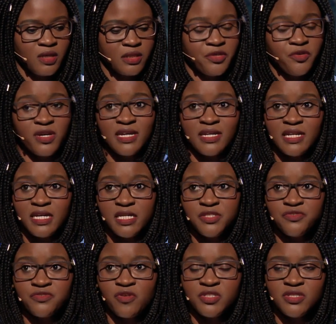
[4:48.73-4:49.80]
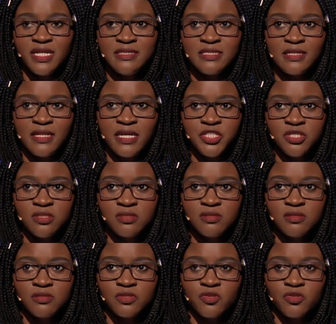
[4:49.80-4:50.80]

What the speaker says: they organized fraudulent elections.